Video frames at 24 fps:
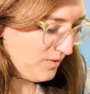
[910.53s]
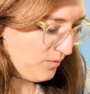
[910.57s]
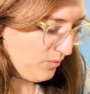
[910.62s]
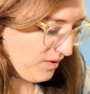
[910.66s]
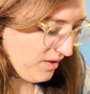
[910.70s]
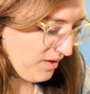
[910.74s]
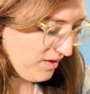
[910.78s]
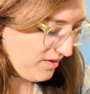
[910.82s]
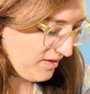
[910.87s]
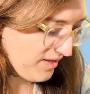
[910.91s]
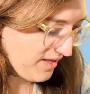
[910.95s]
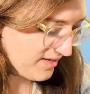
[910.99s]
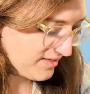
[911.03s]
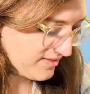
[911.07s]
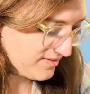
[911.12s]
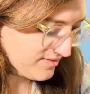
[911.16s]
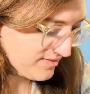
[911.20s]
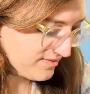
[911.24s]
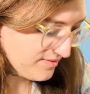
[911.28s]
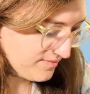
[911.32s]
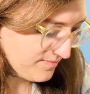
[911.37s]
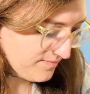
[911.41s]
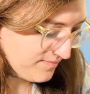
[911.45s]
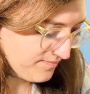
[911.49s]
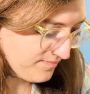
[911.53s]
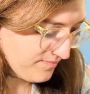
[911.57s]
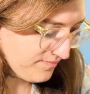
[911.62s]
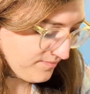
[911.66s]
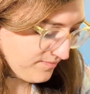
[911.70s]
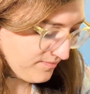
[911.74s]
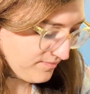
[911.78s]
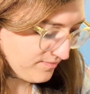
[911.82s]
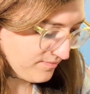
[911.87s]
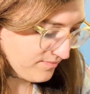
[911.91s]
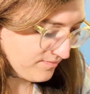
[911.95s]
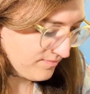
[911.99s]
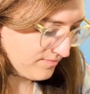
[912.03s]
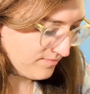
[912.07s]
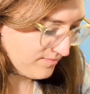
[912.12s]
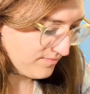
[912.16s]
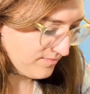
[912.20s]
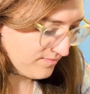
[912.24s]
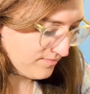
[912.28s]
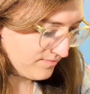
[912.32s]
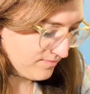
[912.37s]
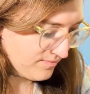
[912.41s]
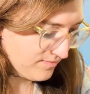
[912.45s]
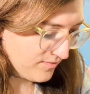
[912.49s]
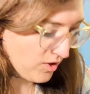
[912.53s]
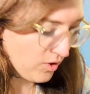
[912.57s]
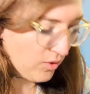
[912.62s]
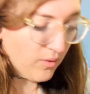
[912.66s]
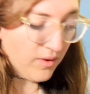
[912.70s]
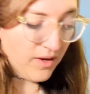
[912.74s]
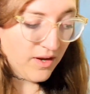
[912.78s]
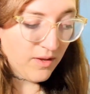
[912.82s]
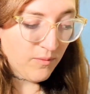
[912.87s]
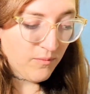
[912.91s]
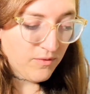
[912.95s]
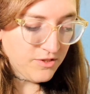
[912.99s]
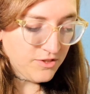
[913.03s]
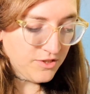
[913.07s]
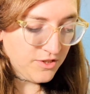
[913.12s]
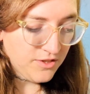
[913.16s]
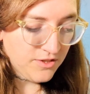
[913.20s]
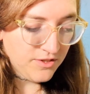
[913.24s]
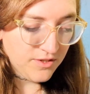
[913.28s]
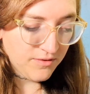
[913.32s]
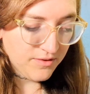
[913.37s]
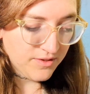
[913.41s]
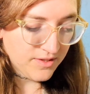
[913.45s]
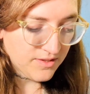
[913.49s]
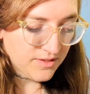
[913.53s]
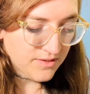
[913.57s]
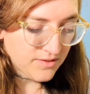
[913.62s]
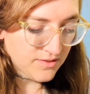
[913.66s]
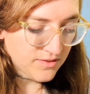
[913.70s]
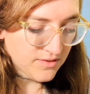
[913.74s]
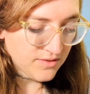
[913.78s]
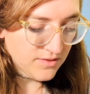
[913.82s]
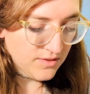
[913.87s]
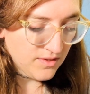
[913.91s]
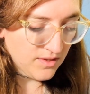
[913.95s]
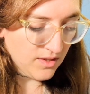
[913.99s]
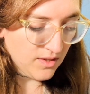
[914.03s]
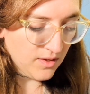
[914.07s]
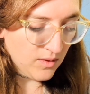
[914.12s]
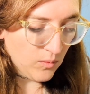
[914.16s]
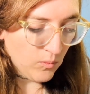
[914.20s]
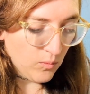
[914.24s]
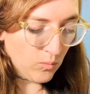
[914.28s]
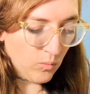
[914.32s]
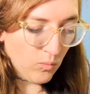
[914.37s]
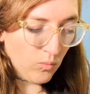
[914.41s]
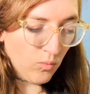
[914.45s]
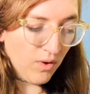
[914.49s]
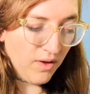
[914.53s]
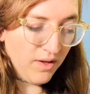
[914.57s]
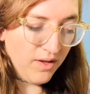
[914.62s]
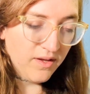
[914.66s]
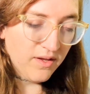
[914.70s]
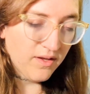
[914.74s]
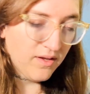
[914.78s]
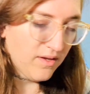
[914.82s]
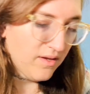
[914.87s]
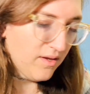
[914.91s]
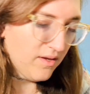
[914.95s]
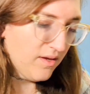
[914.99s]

Okay, next. Oh, and I want you to notice what